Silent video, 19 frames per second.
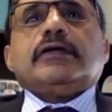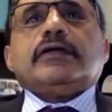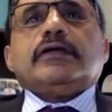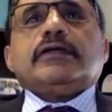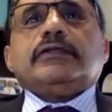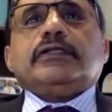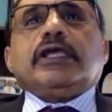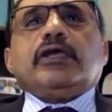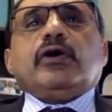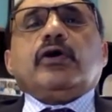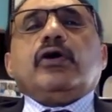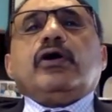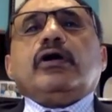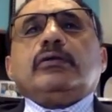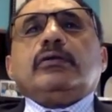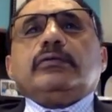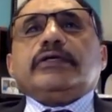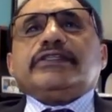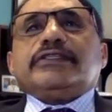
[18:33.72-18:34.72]
they
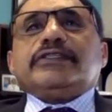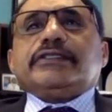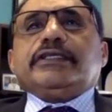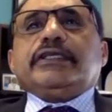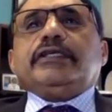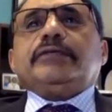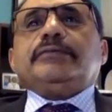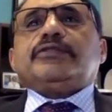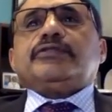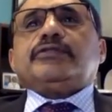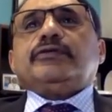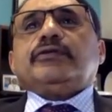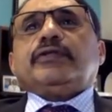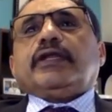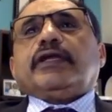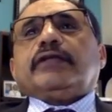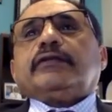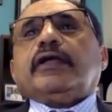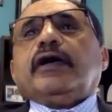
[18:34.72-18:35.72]
always keep a
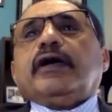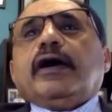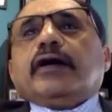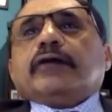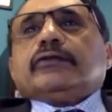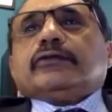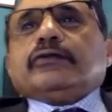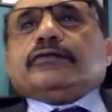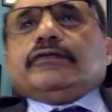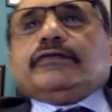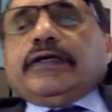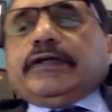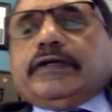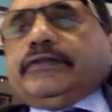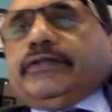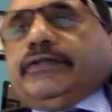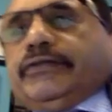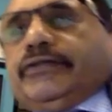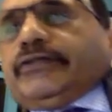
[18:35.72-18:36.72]
student at the heart of their
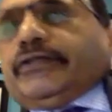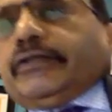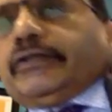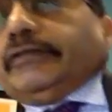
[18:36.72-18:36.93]
teaching.